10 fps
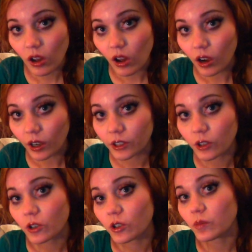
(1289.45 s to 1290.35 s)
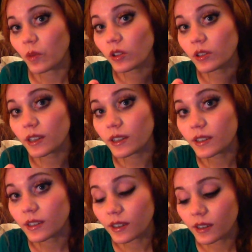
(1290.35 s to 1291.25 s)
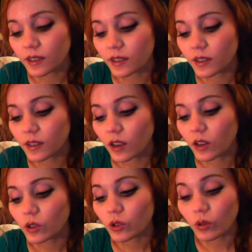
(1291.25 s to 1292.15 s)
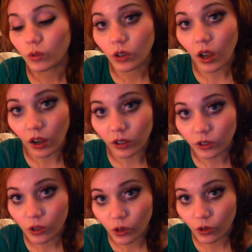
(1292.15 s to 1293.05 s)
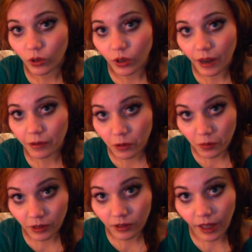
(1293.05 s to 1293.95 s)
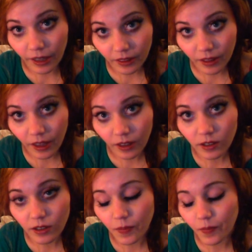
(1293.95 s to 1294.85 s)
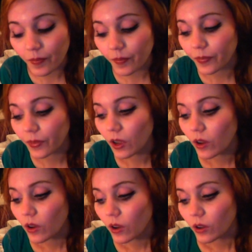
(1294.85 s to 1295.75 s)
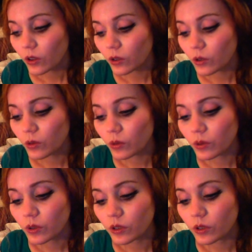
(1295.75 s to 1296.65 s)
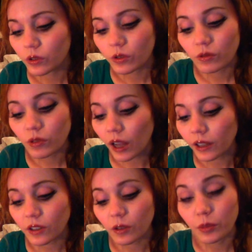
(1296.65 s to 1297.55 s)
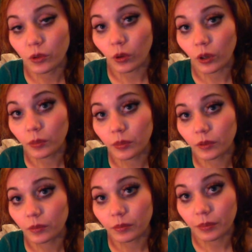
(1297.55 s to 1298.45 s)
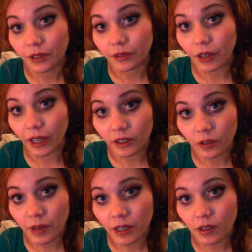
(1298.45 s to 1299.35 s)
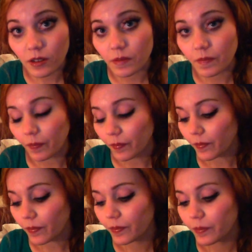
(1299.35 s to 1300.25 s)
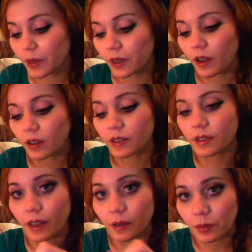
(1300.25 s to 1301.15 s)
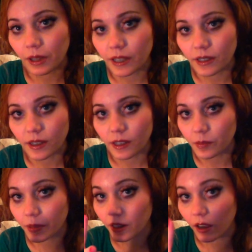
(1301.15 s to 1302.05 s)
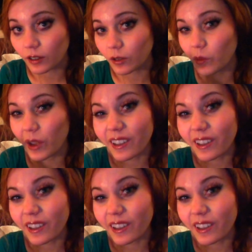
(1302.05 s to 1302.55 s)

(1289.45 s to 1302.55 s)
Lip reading: and your small intestine is sewn onto your abdomen like that, you do not absorb B vitamins because that place has been cut away.